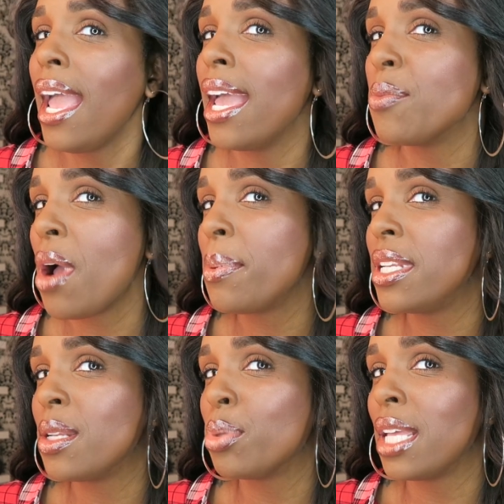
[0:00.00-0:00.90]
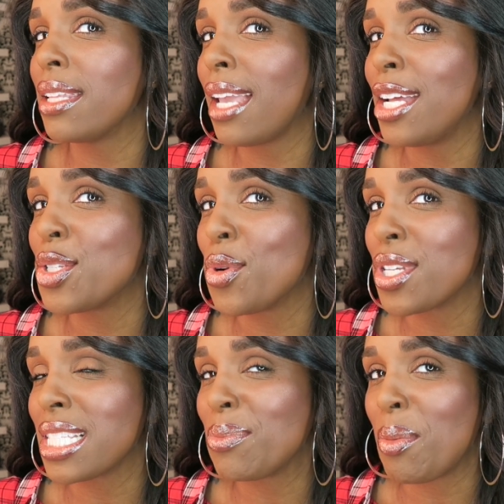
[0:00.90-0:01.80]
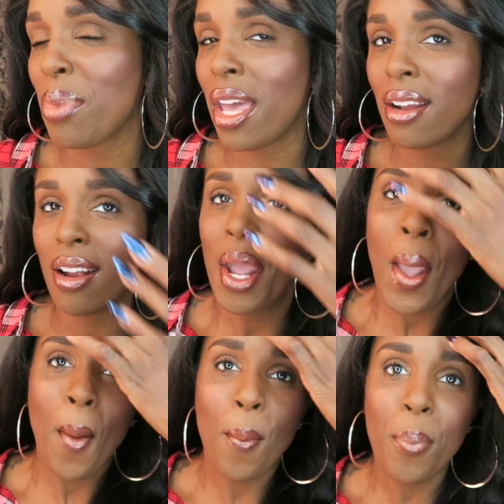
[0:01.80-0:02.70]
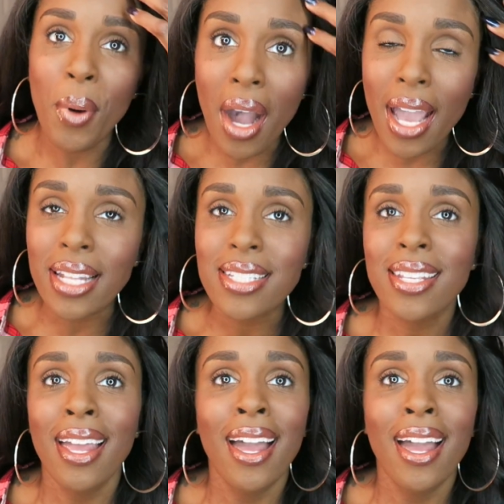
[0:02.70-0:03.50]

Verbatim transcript: and probably need to blend the contour just a little bit better, but